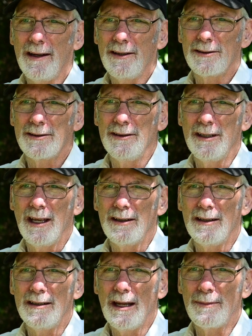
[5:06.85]
I just couldn't get
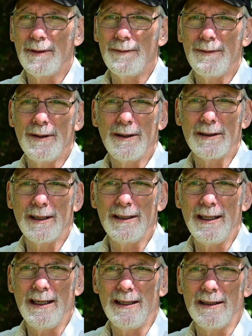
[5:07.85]
the depth of field I
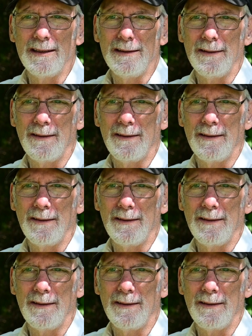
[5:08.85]
needed.